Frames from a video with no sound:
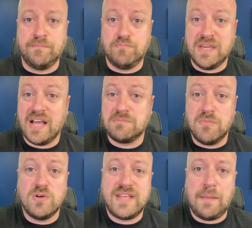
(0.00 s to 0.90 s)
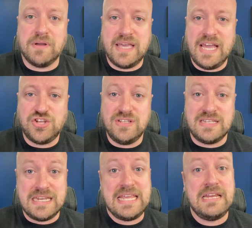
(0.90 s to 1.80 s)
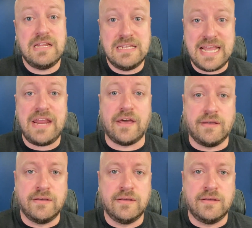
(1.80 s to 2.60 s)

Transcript: because most applications need data.